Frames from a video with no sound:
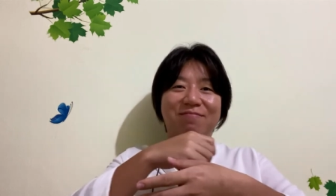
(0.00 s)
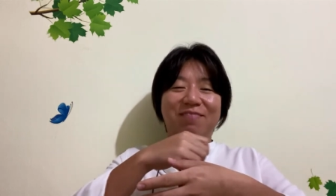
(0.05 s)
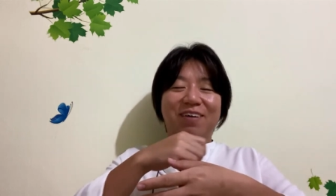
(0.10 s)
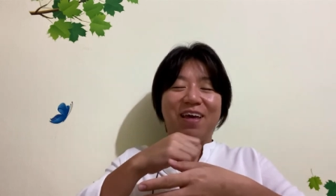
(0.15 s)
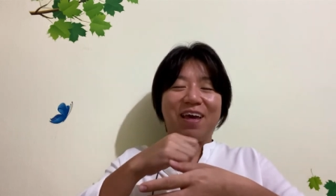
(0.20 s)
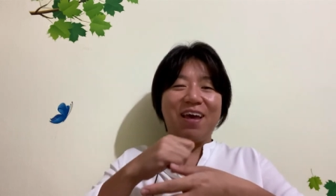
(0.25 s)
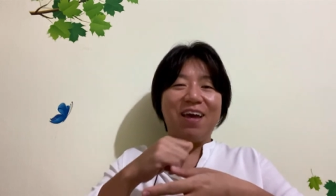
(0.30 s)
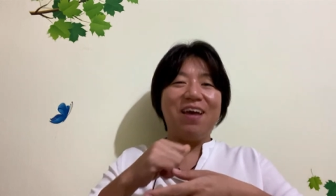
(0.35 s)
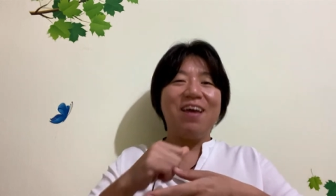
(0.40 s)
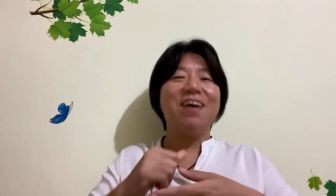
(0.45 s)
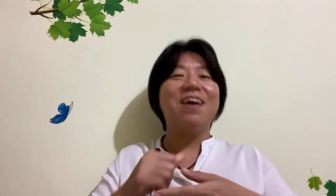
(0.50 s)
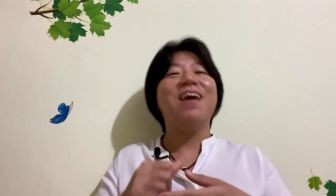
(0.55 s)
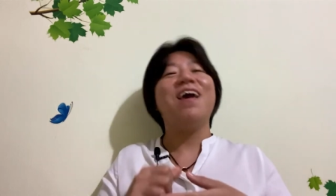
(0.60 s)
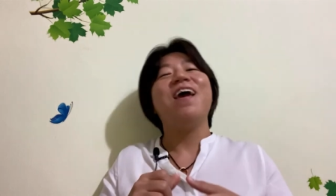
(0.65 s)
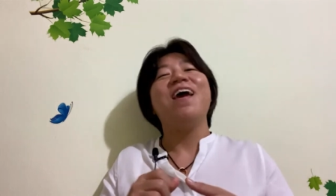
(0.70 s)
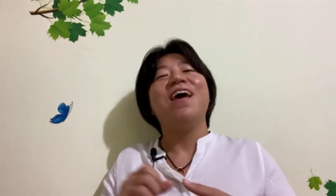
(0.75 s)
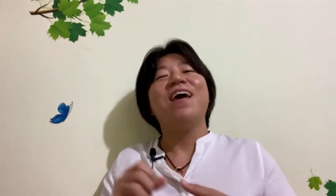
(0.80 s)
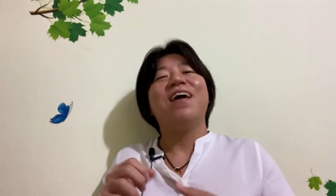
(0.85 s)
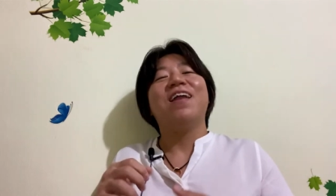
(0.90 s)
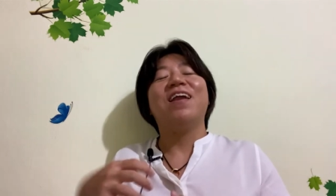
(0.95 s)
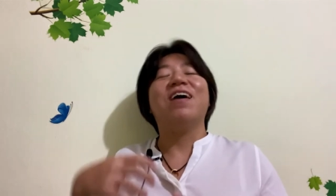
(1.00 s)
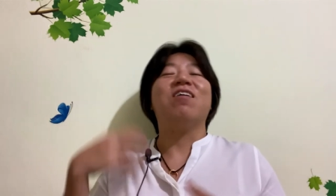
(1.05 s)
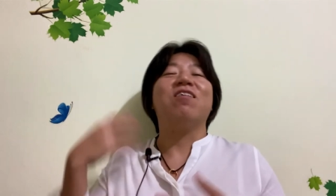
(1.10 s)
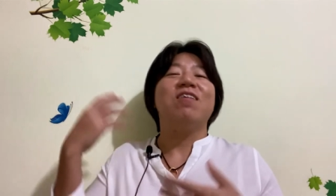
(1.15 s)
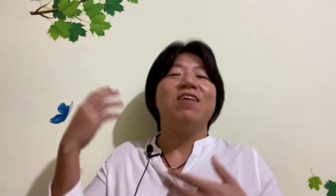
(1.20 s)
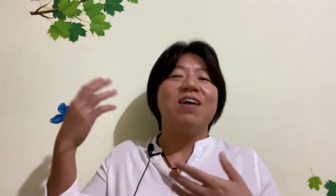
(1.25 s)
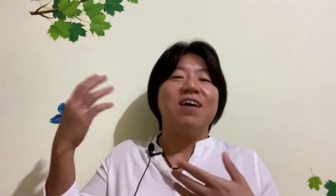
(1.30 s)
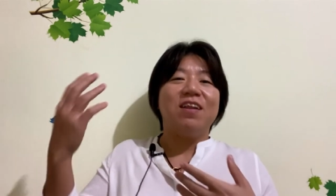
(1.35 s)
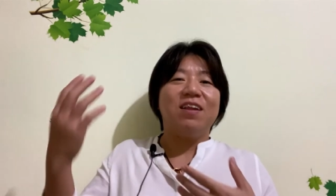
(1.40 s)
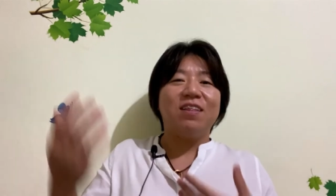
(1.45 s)
Okay. Now
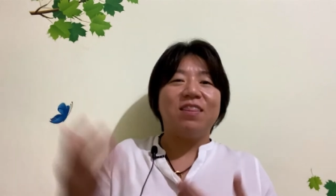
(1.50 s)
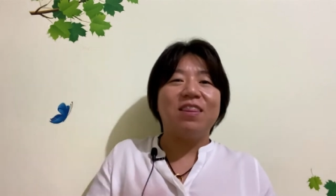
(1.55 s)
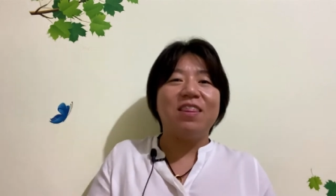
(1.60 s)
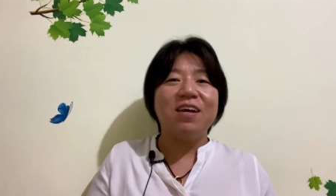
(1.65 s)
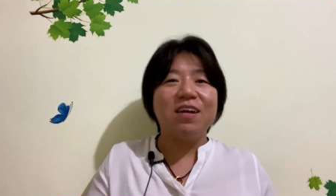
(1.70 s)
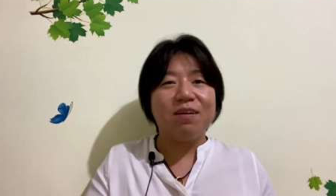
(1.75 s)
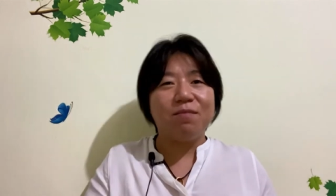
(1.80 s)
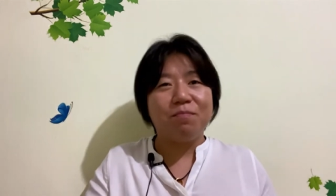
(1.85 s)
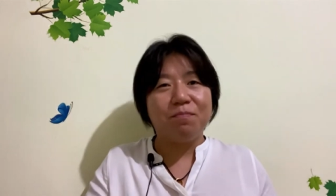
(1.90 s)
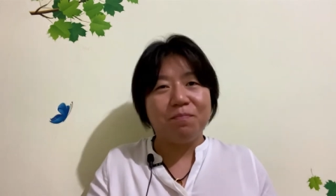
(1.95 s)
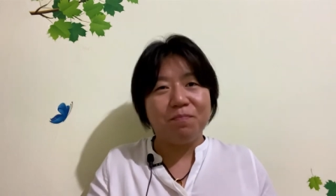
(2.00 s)
the third